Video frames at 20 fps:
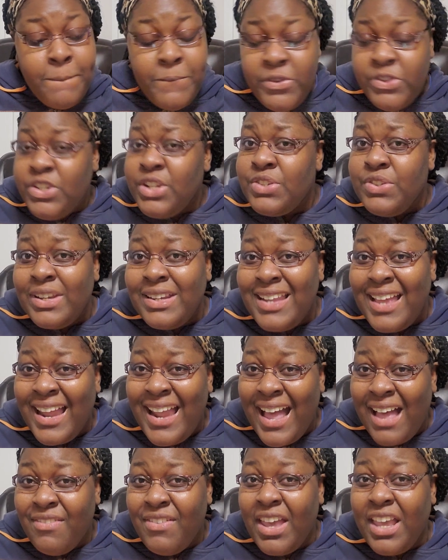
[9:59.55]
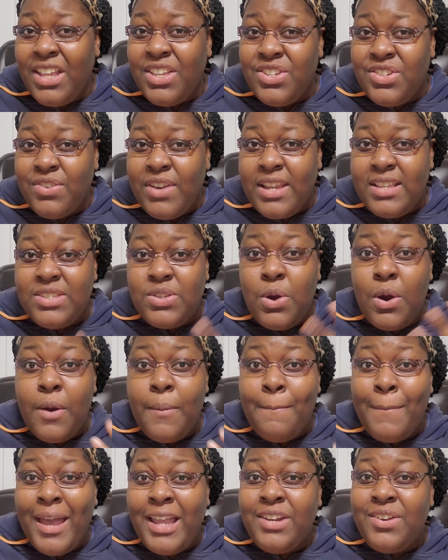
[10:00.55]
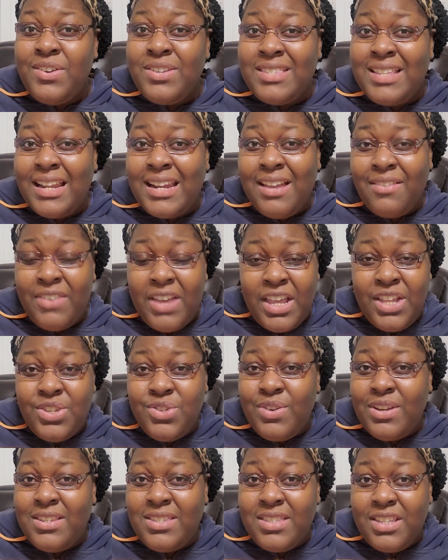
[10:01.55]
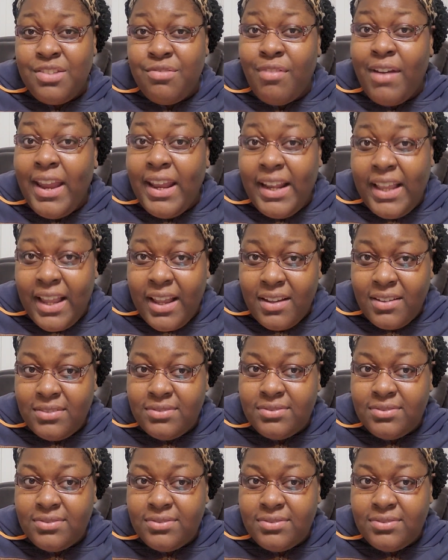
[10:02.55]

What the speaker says: children that have interest or minors that have interest in writing,